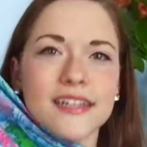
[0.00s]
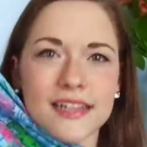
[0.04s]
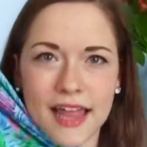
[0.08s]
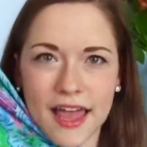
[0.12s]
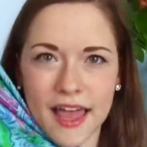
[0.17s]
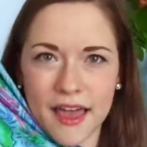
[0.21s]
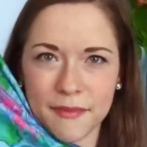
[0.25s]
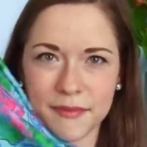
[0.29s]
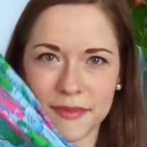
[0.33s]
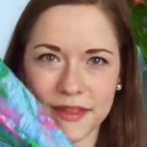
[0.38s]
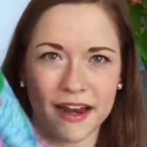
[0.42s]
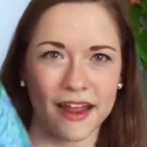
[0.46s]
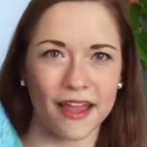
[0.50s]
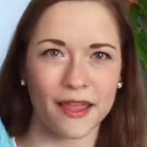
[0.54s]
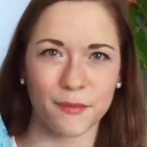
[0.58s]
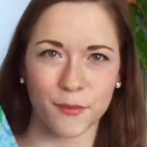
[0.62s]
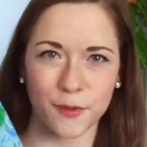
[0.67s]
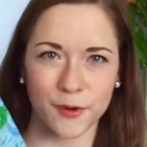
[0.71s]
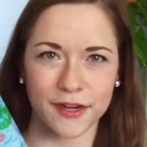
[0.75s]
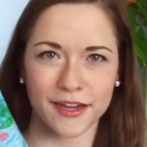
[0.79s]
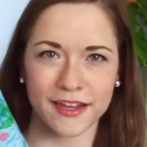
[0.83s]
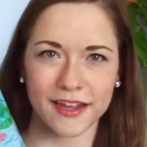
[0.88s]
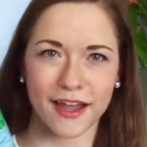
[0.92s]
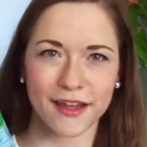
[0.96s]
collab that I'm
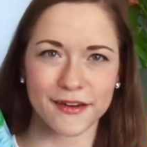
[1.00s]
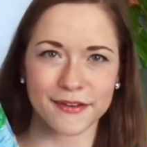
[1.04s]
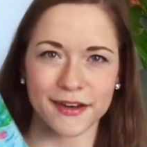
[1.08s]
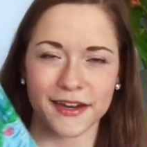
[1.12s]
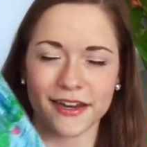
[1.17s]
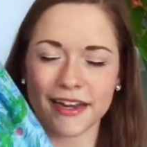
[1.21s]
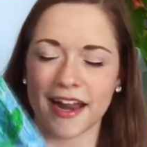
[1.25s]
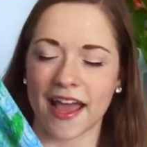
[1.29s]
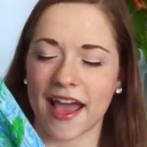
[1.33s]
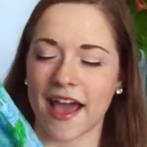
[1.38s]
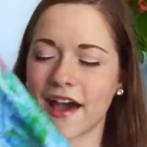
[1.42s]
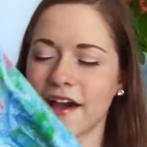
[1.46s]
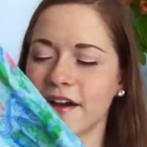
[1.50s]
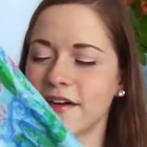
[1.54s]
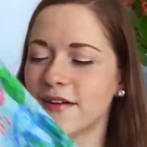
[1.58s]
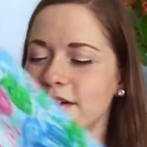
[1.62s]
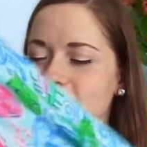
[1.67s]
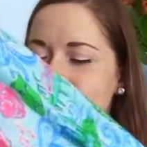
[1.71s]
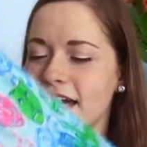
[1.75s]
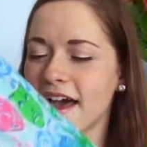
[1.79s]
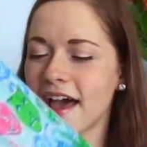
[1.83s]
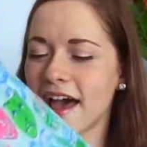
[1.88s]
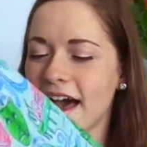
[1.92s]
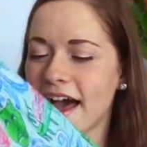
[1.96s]
working on right now.
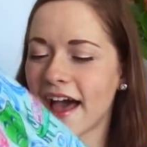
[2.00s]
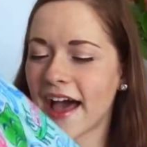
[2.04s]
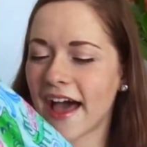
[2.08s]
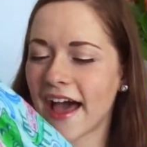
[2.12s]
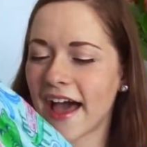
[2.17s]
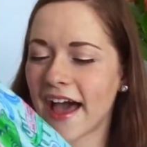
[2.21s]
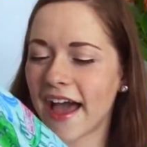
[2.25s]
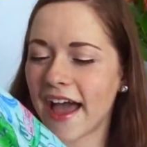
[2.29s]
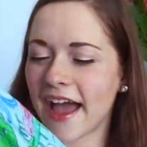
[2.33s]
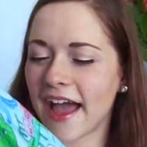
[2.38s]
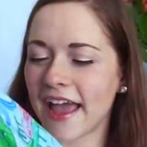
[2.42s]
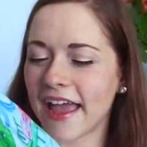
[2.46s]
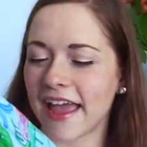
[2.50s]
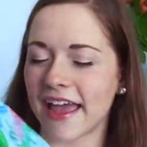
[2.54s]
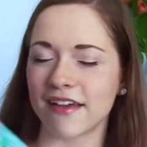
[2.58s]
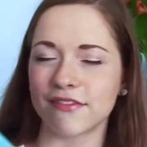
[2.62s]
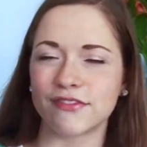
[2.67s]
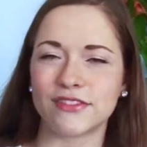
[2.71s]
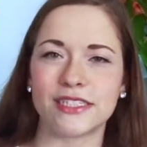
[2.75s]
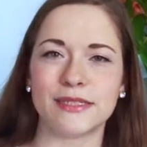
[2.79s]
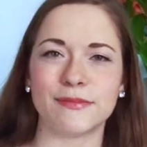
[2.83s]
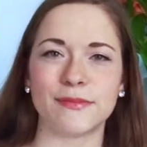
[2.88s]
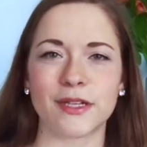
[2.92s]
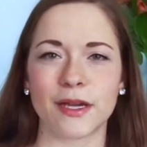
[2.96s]
I
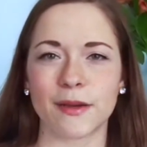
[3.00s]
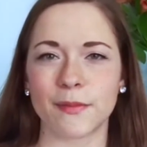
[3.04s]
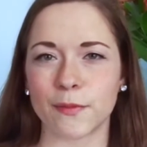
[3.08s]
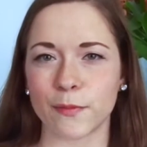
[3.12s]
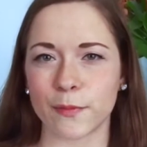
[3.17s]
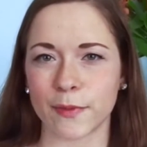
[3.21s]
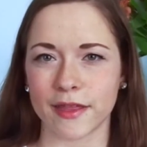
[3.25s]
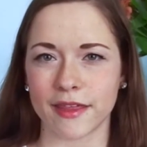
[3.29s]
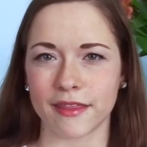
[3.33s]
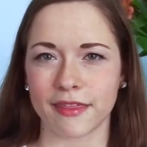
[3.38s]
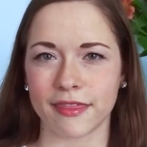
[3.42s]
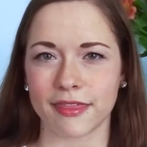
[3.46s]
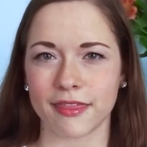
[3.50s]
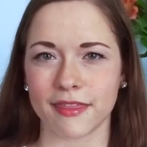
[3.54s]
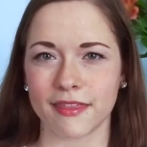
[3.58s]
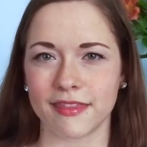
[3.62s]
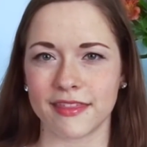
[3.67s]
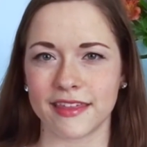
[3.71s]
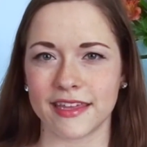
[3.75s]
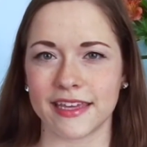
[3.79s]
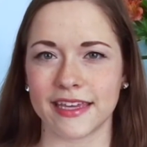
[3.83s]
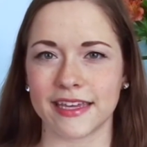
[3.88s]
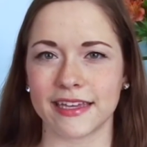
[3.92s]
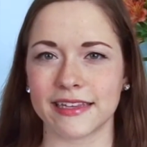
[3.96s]
have teamed up with
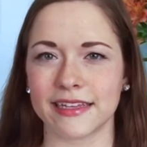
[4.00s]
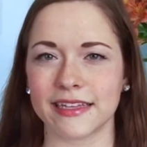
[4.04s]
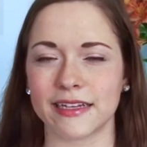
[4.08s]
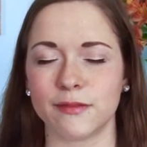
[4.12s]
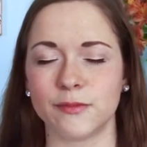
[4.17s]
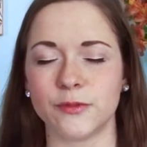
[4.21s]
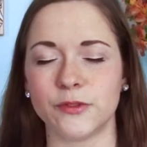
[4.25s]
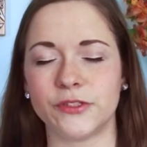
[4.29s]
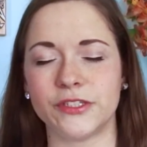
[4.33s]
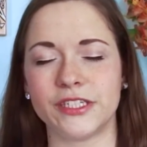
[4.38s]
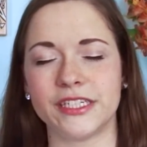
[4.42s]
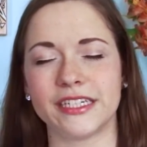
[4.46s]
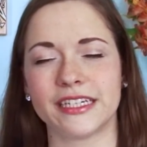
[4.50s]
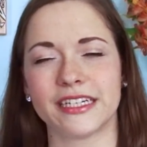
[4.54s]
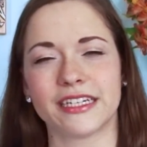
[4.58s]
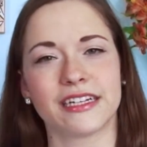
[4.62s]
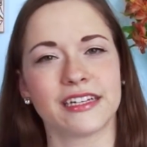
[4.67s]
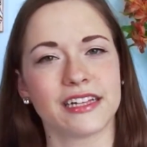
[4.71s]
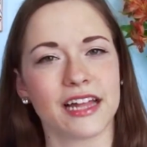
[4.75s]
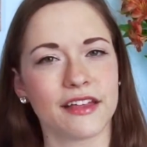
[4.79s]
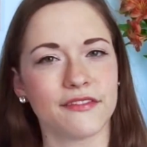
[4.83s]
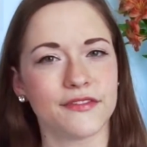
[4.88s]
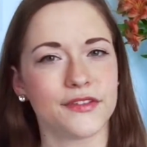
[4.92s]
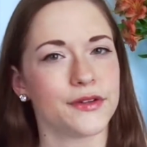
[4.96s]
the little boutique in
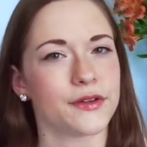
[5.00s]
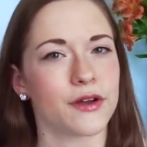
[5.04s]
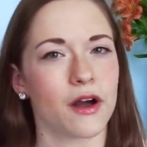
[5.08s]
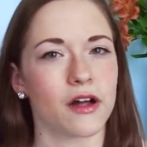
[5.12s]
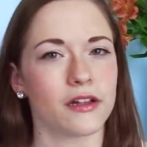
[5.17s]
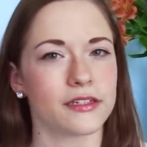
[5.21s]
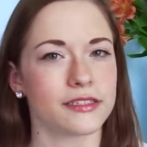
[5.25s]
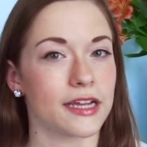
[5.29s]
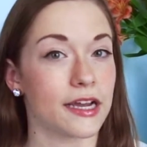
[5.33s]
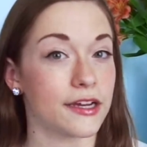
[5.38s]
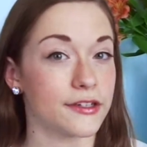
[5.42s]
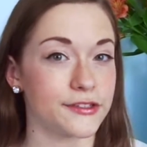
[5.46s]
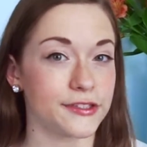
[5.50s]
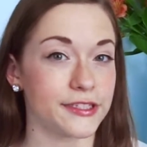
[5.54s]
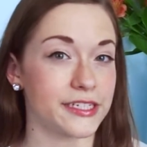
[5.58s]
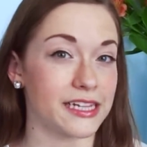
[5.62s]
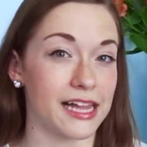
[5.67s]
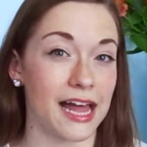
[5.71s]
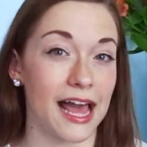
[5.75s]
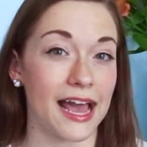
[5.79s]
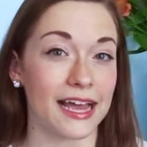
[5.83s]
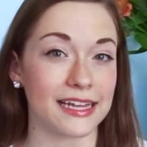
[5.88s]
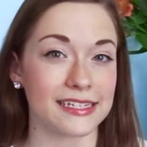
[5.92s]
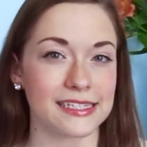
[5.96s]
Glenview called Country
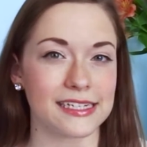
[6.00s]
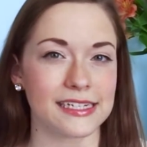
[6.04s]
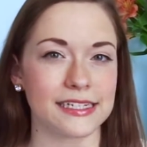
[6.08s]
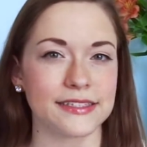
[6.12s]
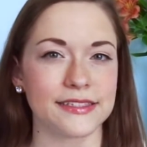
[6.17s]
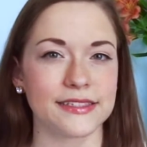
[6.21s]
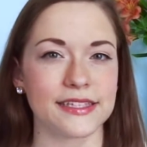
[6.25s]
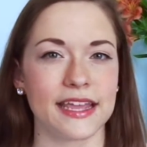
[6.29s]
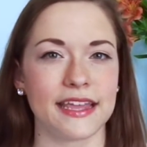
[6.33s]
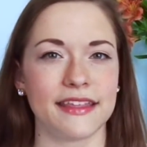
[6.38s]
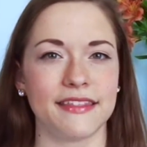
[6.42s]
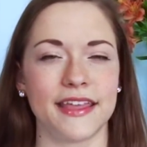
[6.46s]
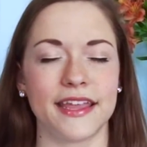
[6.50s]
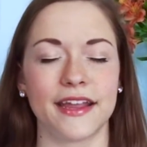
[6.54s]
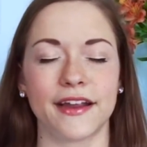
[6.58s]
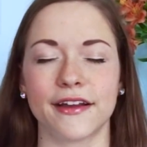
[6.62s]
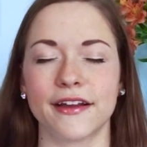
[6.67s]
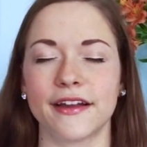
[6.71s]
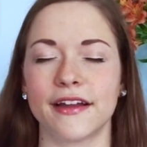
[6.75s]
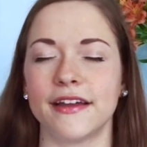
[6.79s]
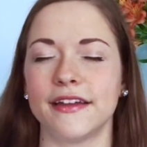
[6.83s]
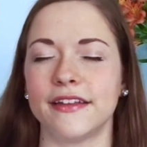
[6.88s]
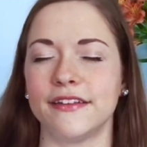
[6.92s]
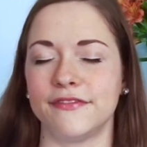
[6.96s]
Classics, and
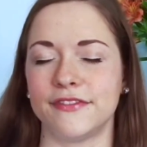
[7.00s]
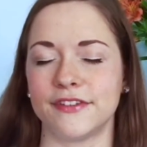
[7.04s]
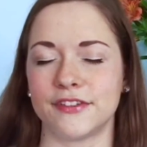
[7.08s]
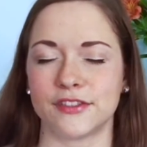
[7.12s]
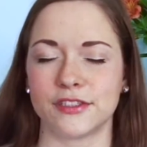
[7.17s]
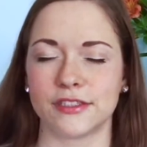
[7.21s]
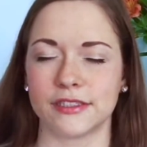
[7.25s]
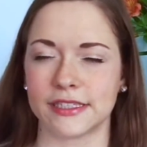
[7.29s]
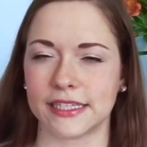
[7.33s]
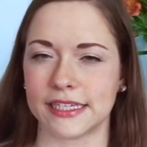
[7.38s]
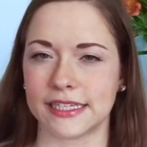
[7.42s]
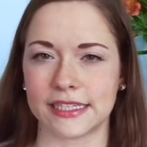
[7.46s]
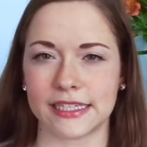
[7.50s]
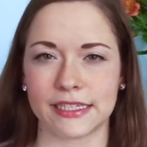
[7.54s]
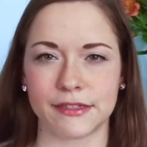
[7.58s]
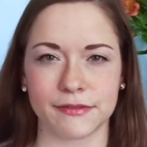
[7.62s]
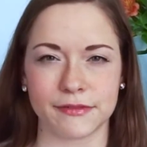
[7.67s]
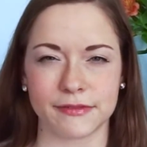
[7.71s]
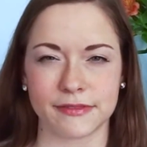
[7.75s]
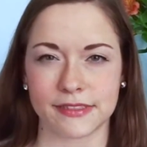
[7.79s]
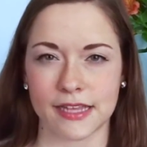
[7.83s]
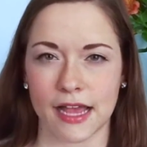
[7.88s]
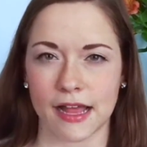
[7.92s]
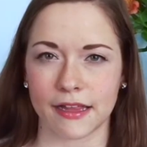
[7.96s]
they're an official Lilly
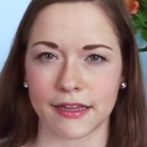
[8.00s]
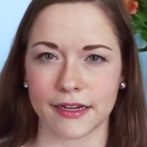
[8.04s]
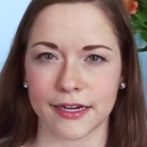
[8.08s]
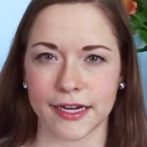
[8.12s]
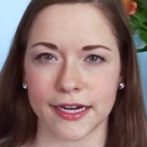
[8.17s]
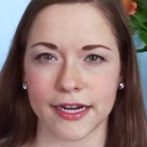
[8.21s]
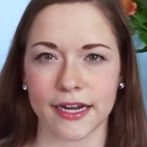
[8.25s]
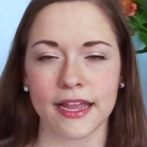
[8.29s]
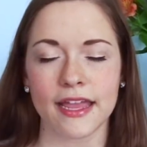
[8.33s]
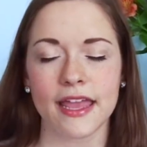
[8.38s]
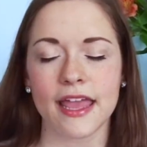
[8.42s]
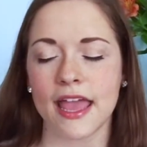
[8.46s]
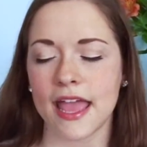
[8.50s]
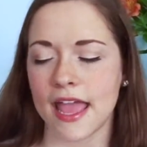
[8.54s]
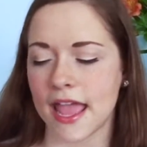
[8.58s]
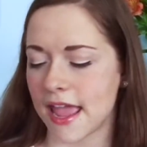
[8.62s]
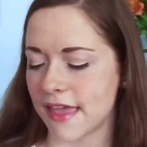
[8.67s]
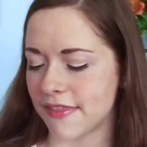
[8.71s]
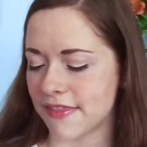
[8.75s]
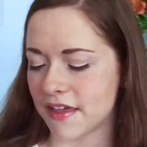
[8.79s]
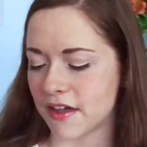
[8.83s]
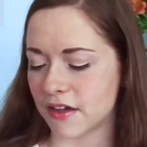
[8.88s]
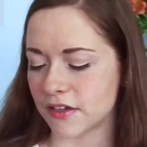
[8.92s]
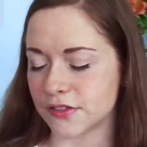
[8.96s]
seller,
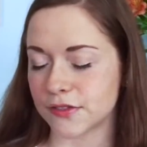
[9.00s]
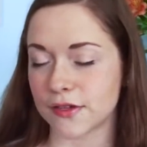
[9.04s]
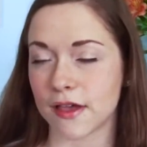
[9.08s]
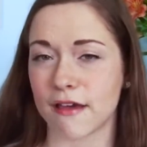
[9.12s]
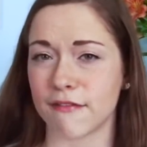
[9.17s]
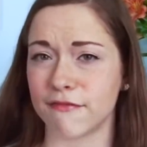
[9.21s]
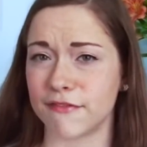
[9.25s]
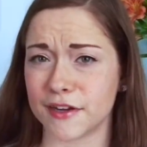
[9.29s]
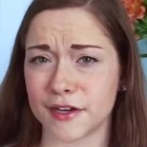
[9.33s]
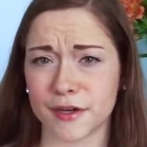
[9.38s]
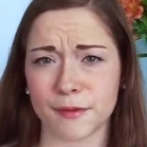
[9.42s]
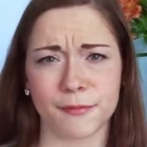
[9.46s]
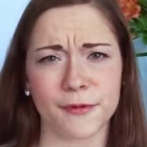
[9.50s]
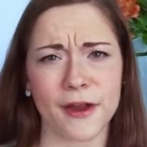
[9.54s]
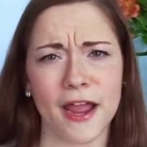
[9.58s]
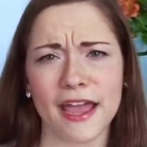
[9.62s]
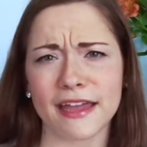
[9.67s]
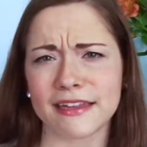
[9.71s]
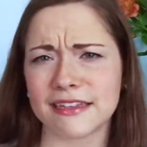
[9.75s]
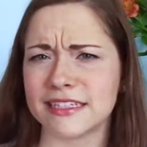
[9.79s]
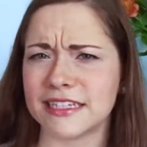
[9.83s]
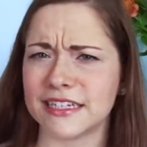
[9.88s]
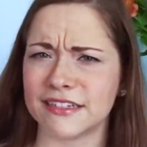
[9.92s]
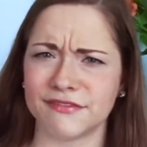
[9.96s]
and they also have Vera
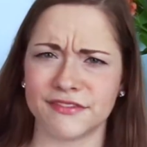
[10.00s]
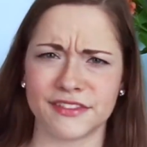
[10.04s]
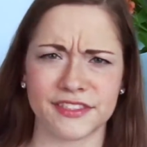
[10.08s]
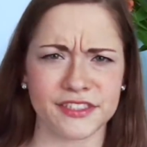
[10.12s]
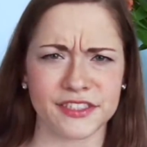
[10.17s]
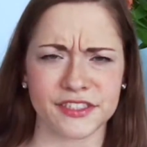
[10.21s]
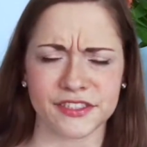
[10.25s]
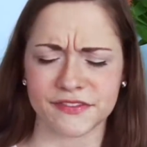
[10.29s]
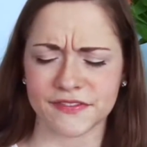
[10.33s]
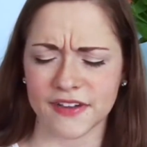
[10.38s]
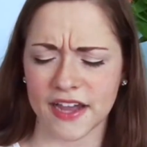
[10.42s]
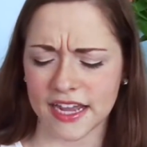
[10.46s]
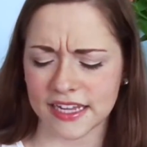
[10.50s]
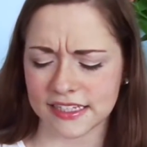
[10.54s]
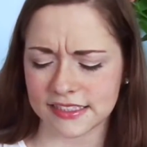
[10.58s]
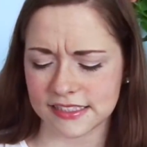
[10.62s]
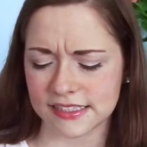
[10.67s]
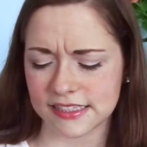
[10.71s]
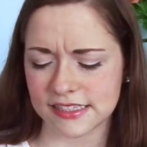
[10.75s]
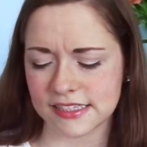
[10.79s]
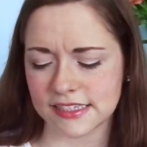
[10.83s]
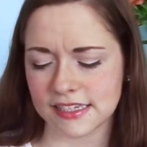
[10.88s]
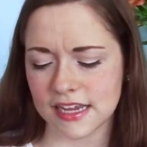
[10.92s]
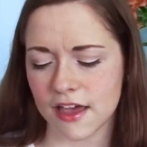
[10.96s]
Bradley and Vineyard
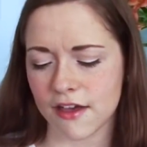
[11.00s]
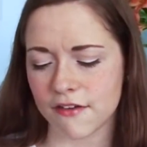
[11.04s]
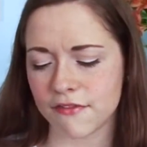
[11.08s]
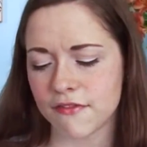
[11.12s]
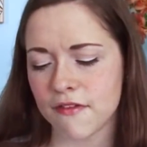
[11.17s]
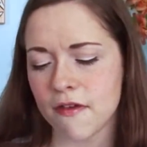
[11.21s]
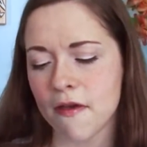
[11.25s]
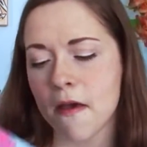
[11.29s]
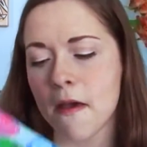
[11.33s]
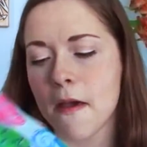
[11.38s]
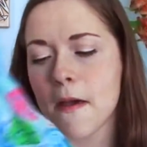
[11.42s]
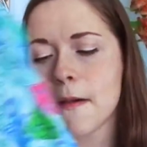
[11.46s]
Vines and stuff.